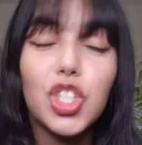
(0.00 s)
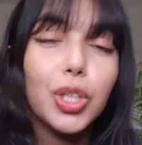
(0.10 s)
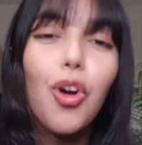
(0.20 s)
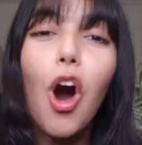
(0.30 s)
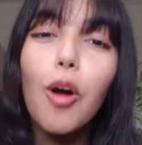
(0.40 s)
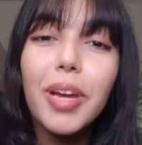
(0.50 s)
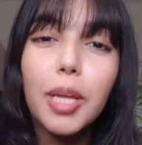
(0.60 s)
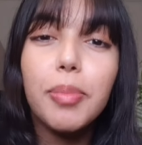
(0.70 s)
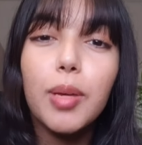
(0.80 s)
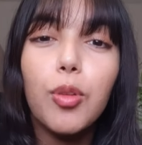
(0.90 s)
You know how
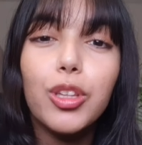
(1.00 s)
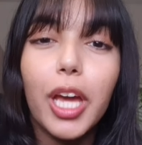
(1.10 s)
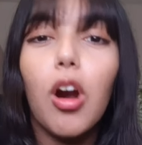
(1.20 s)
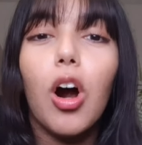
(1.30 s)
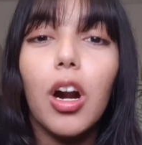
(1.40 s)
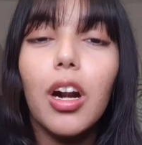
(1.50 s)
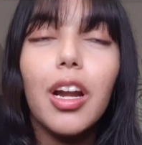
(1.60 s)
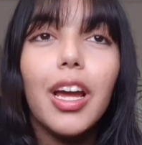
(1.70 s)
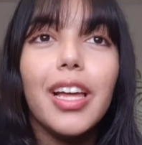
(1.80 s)
many people there are